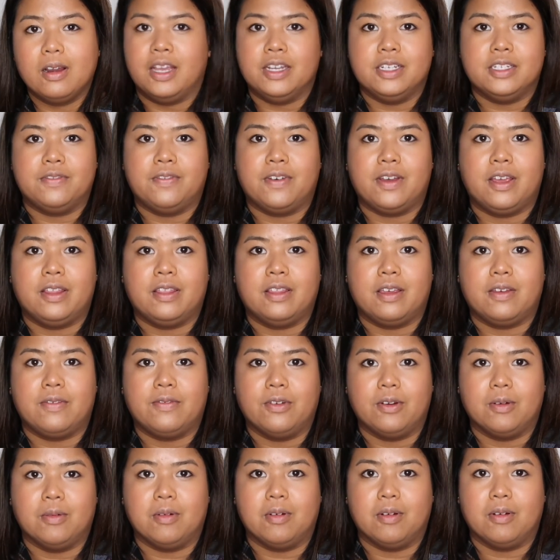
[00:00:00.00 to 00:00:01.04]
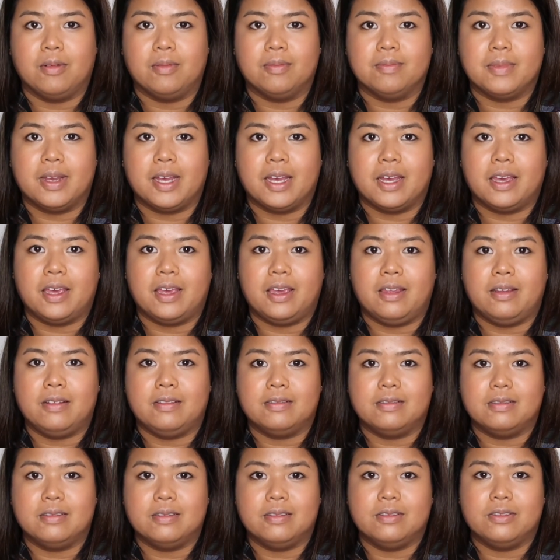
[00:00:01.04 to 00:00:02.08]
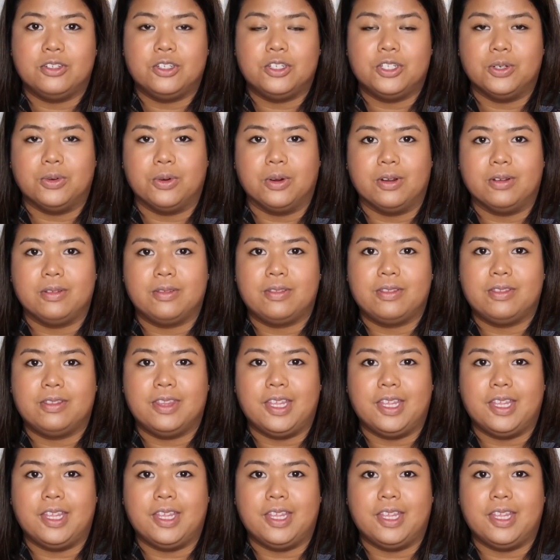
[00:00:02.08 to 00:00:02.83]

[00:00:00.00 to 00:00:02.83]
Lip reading: I just find that for my short,